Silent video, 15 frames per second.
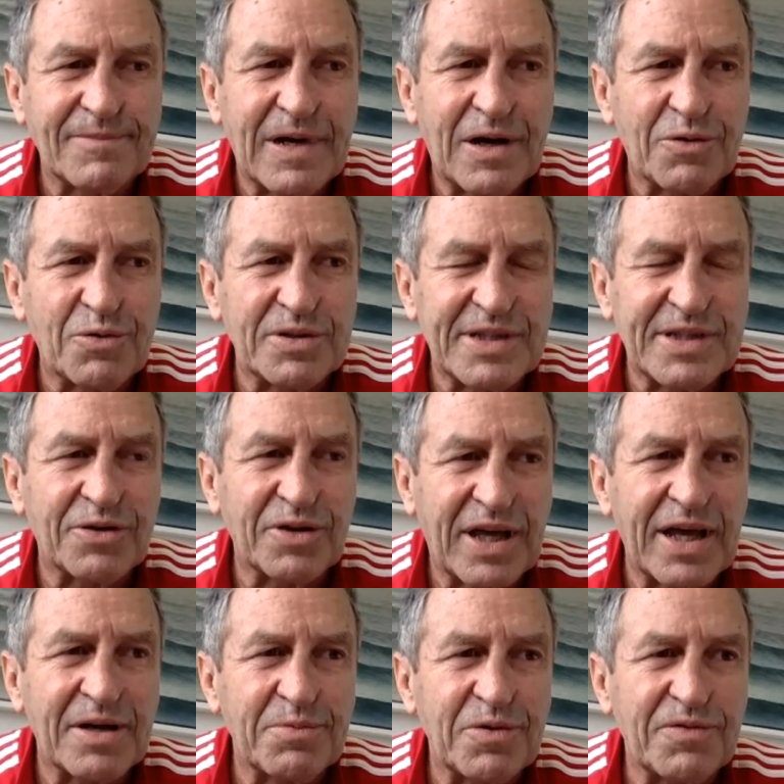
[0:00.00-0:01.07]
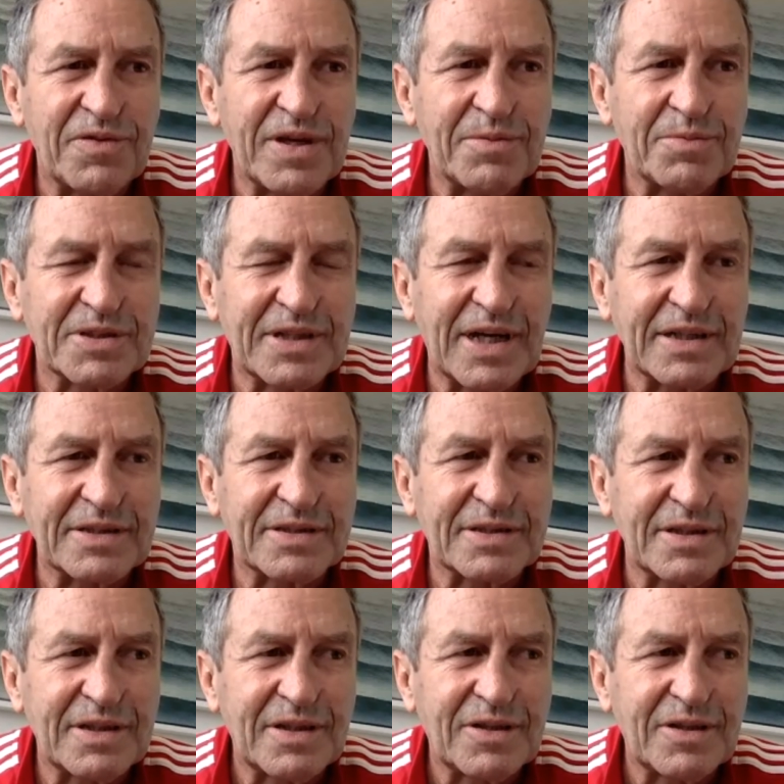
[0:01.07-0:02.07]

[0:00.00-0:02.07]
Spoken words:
always held accountable for their mistakes.